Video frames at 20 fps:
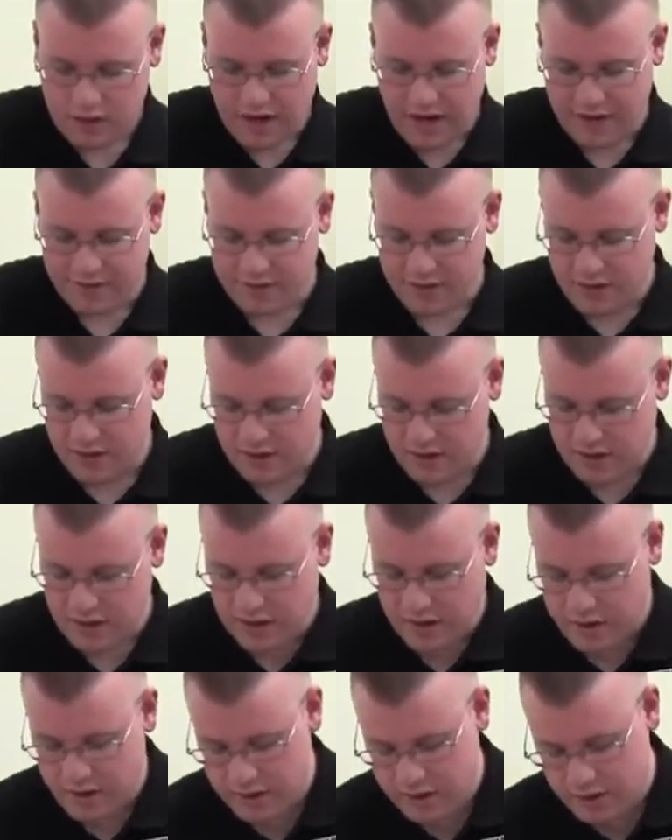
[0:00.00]
at the knee
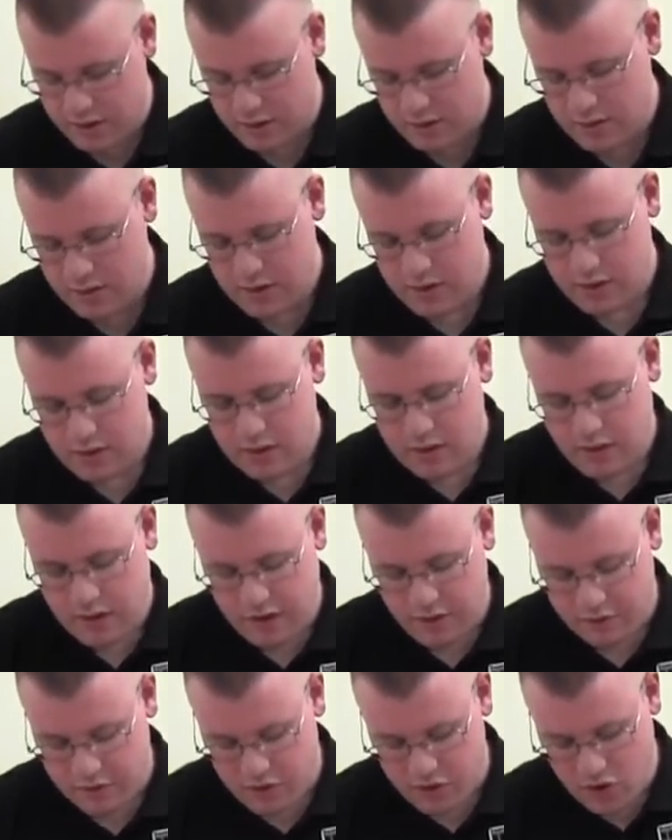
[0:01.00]
area,
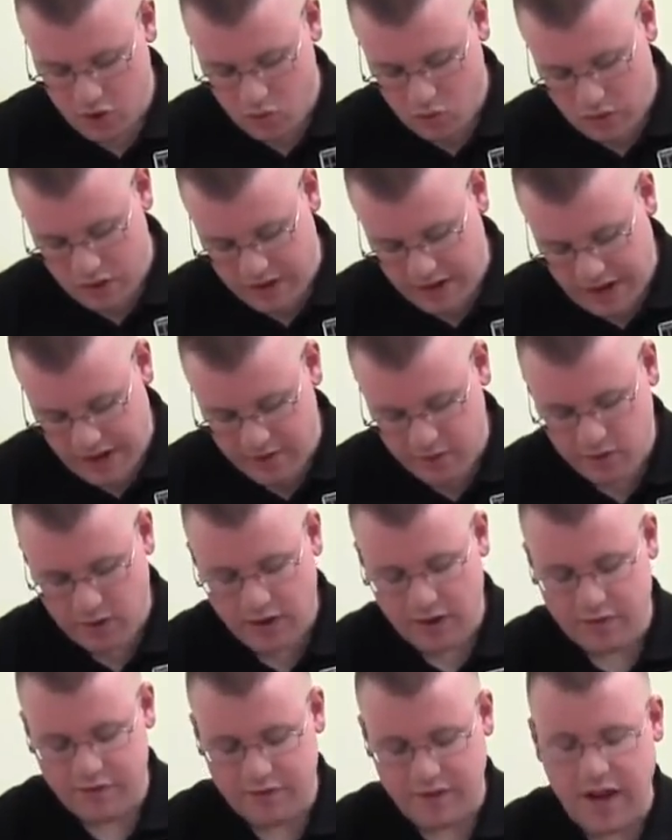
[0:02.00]
if you don't want to have a
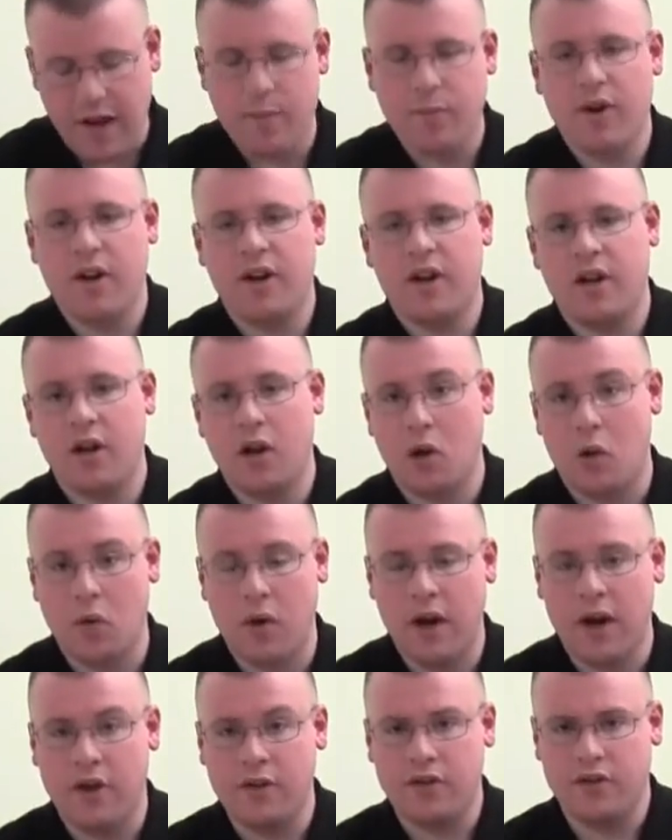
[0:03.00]
lot of fabric
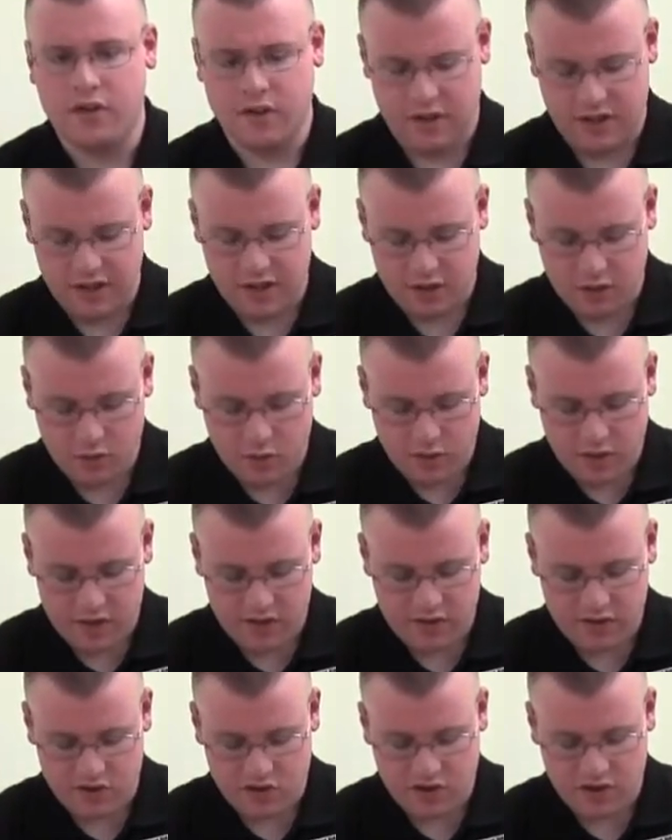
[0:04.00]
around your knee and you want to
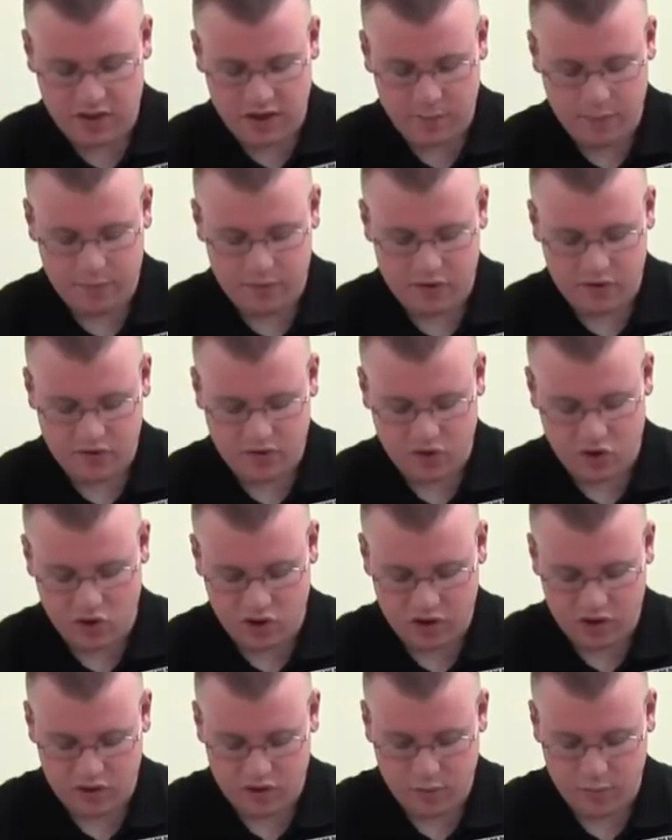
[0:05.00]
cinch it up, there's a
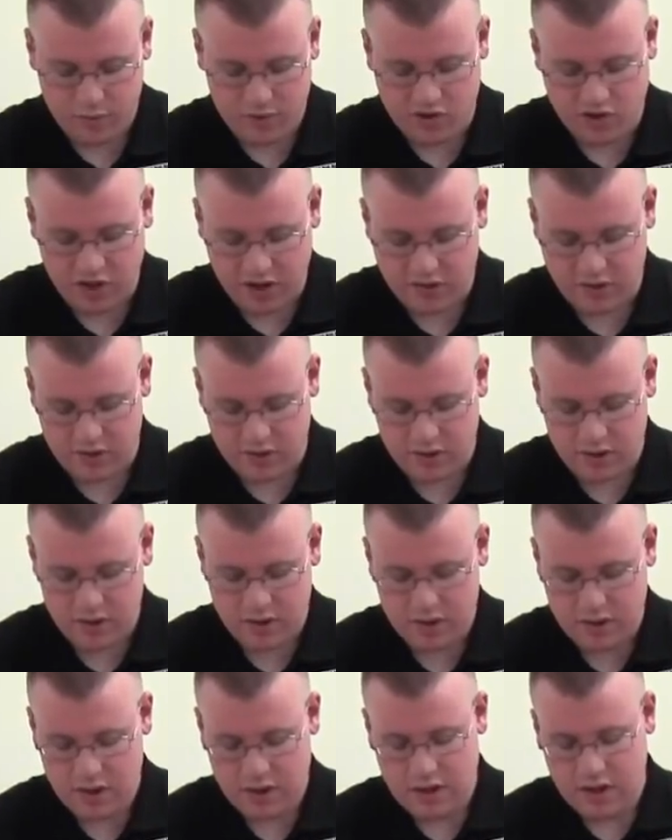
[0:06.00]
hook and loop adjuster
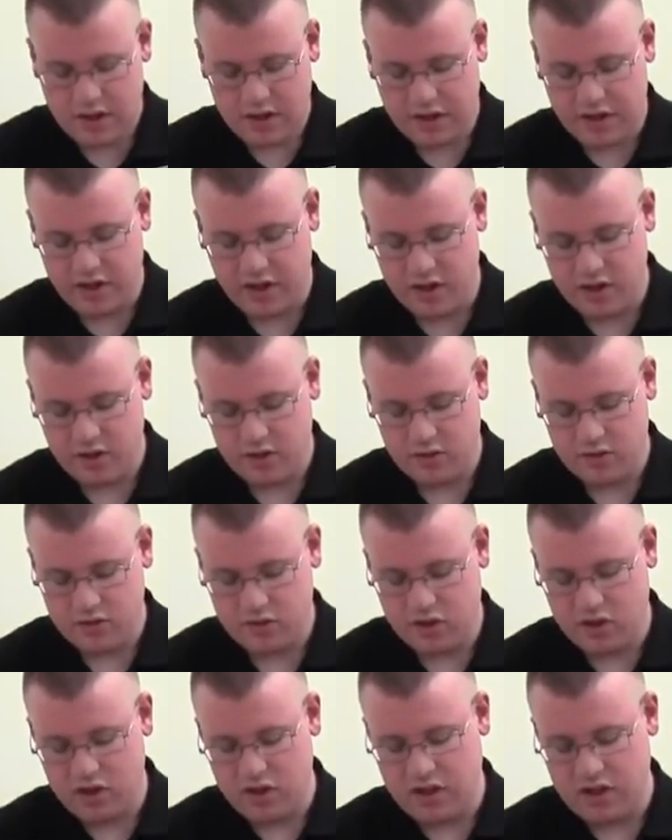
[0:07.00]
here,
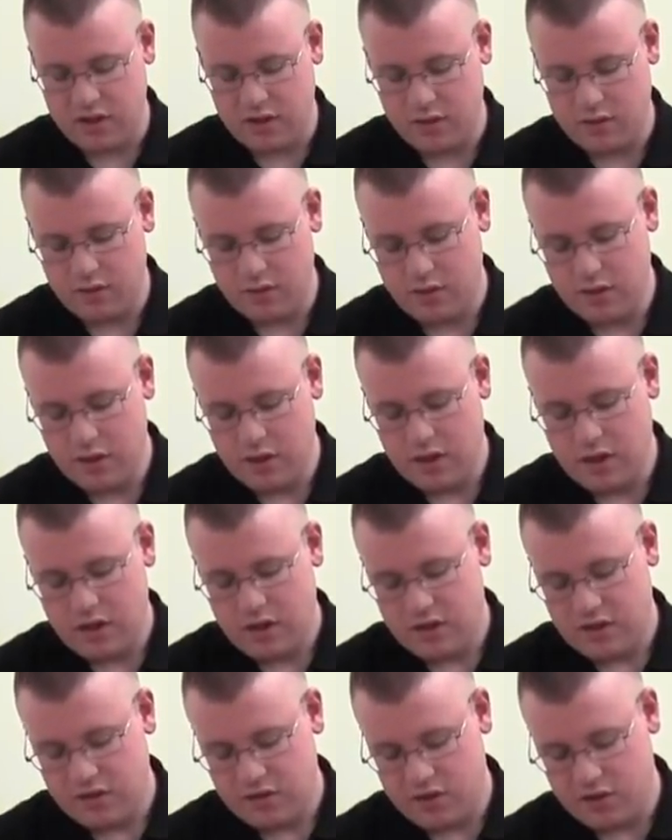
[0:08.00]
so you can
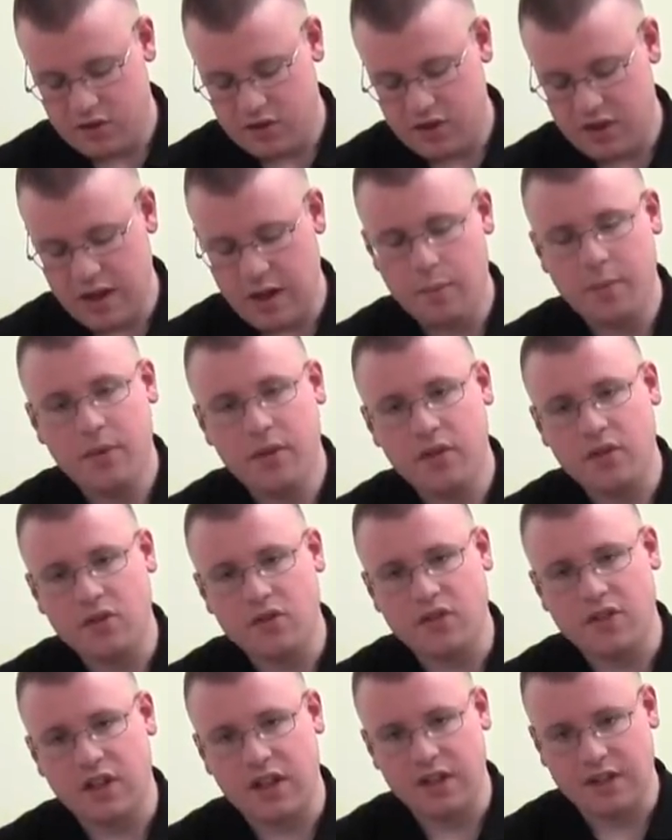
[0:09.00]
cinch it up,
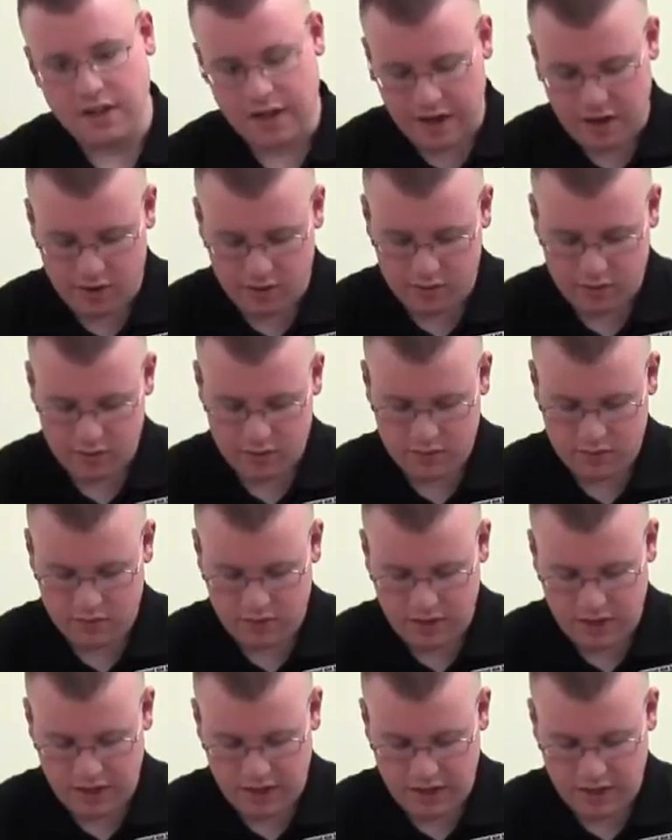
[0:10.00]
stick it down,
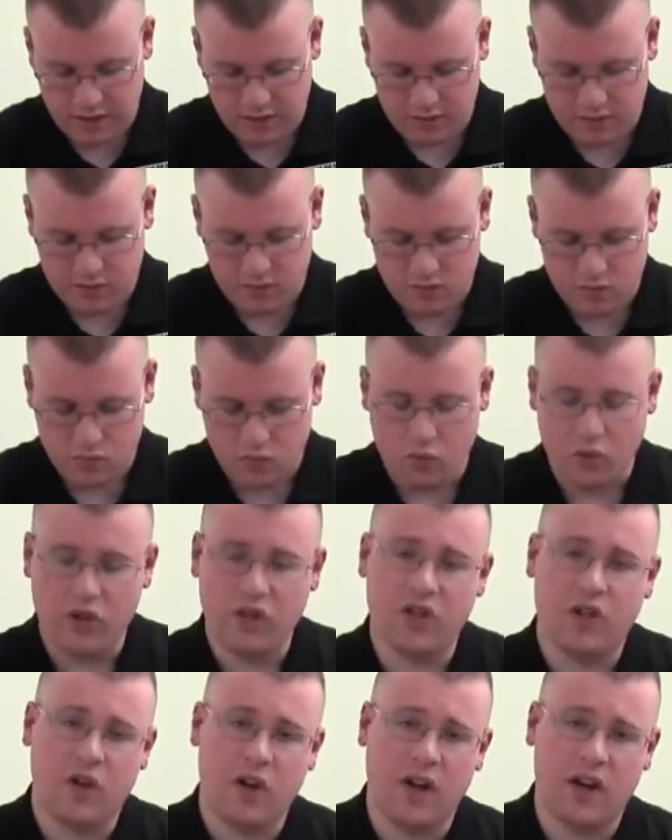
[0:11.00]
and
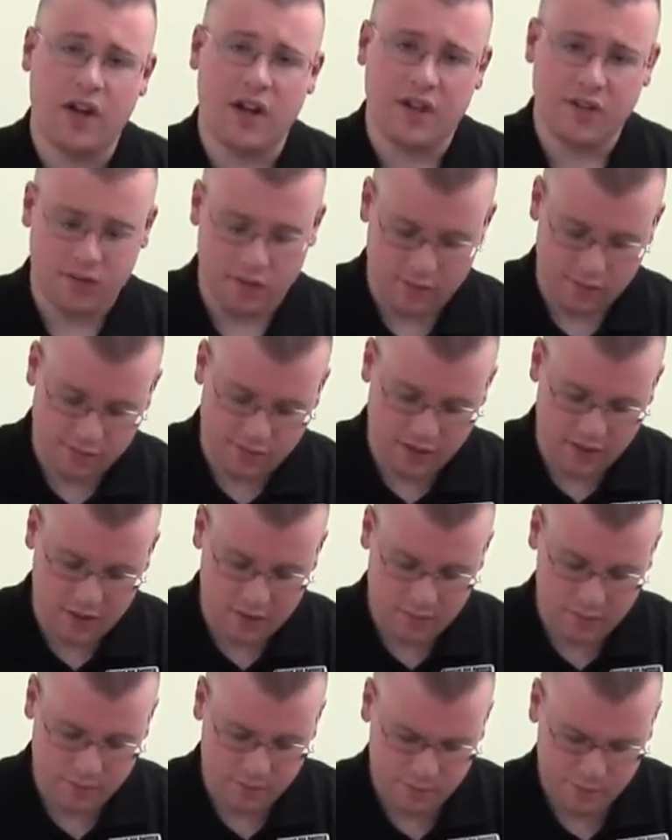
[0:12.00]
really create a custom
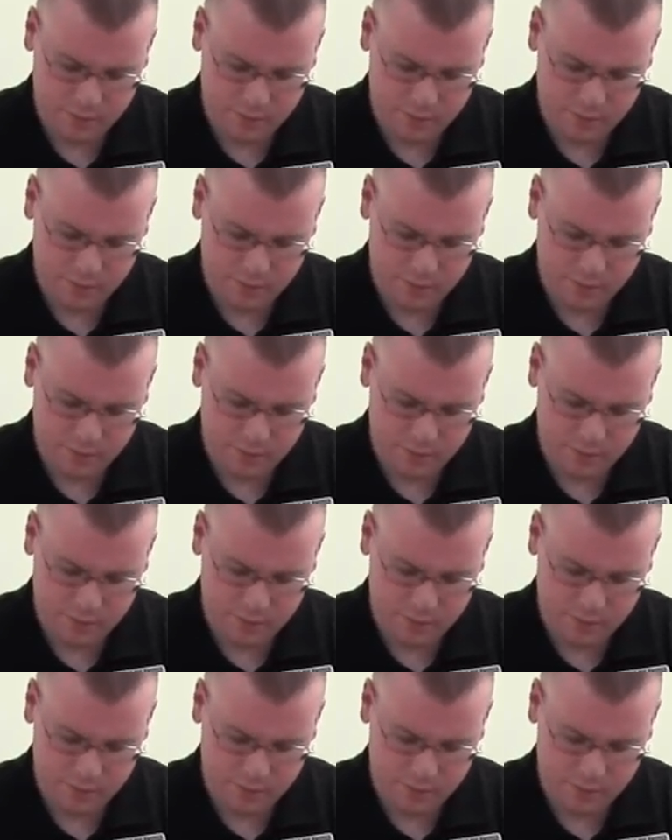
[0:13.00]
fit.